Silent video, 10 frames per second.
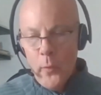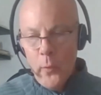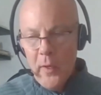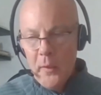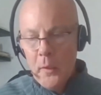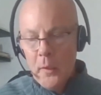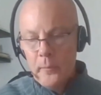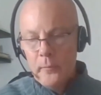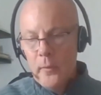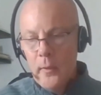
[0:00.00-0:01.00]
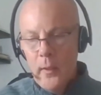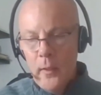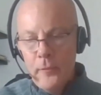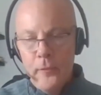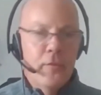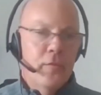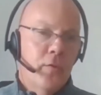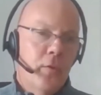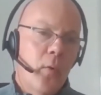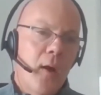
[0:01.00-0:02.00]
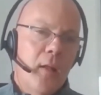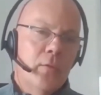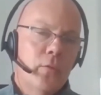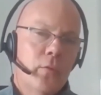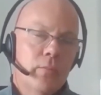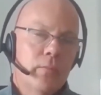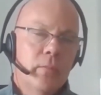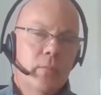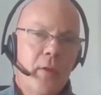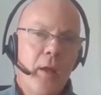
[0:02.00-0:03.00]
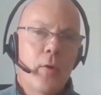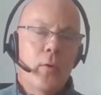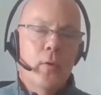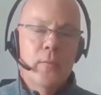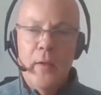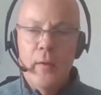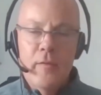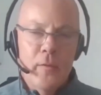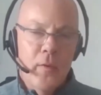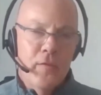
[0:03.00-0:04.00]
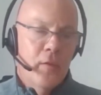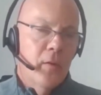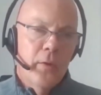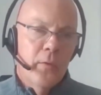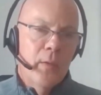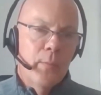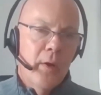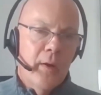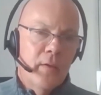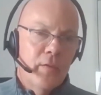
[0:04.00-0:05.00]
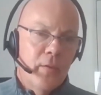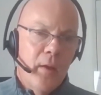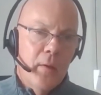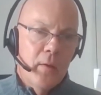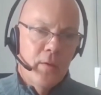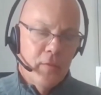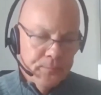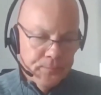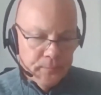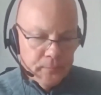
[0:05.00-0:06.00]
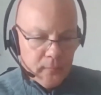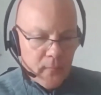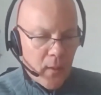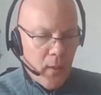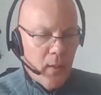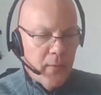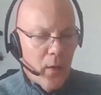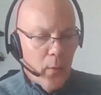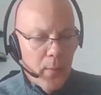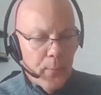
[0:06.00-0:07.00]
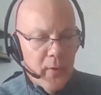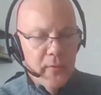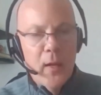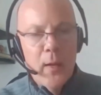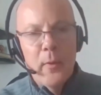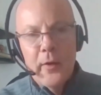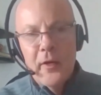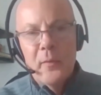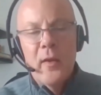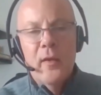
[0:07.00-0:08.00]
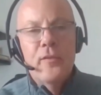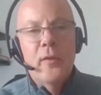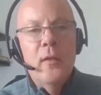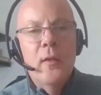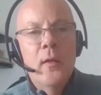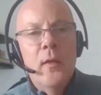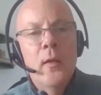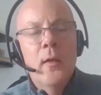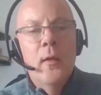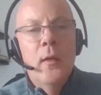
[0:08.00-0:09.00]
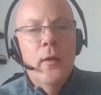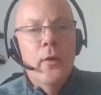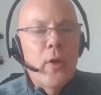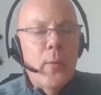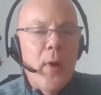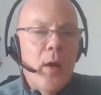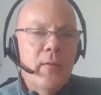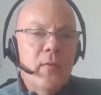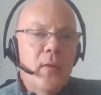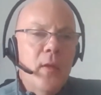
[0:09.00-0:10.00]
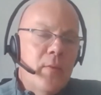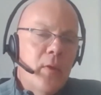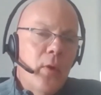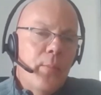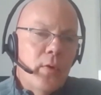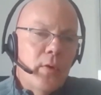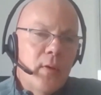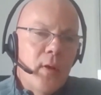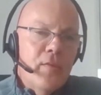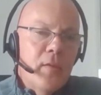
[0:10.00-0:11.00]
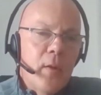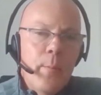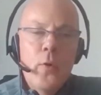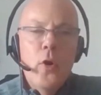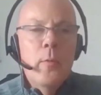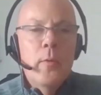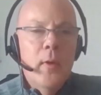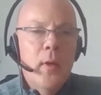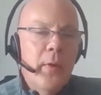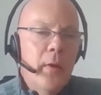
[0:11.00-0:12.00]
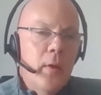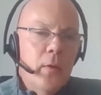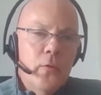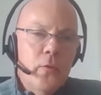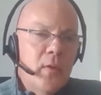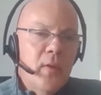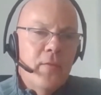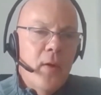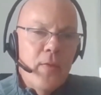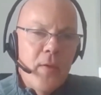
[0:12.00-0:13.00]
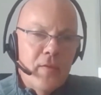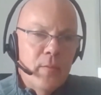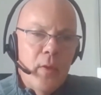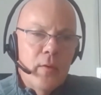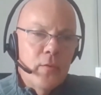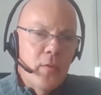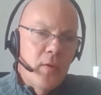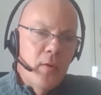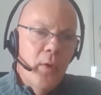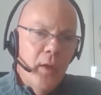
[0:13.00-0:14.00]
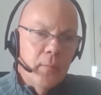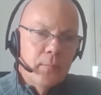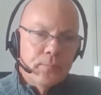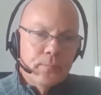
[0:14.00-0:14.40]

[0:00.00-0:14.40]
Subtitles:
which at first took a while to take hold because it was all guerrilla marketing strategies. And then at one point in time, a large magazine heard about it, came to the report on us, and boom, here we go. 25,000 bidders within a week.